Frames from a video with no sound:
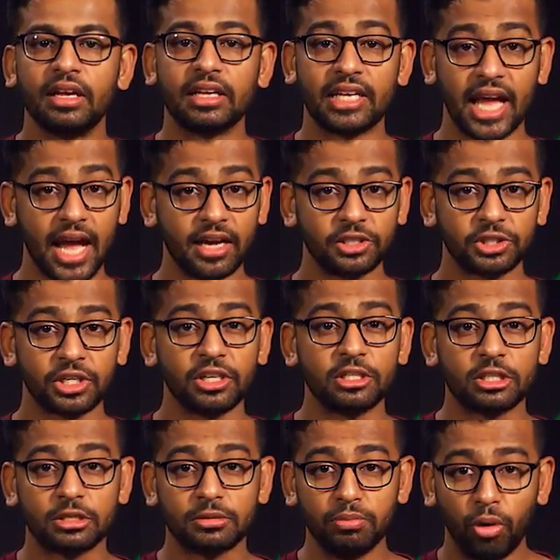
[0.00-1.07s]
Cache is
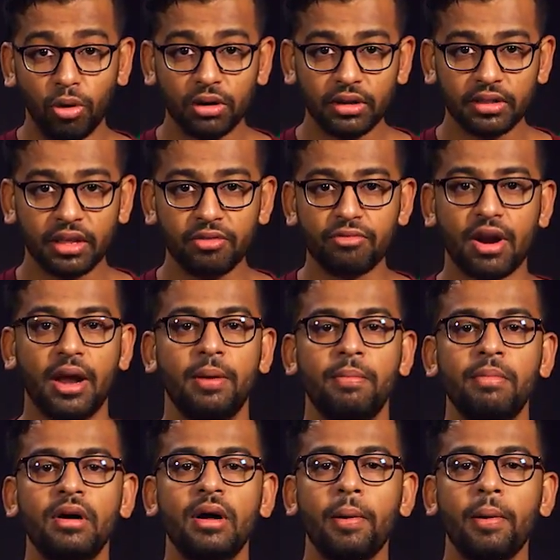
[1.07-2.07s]
smaller than RAM,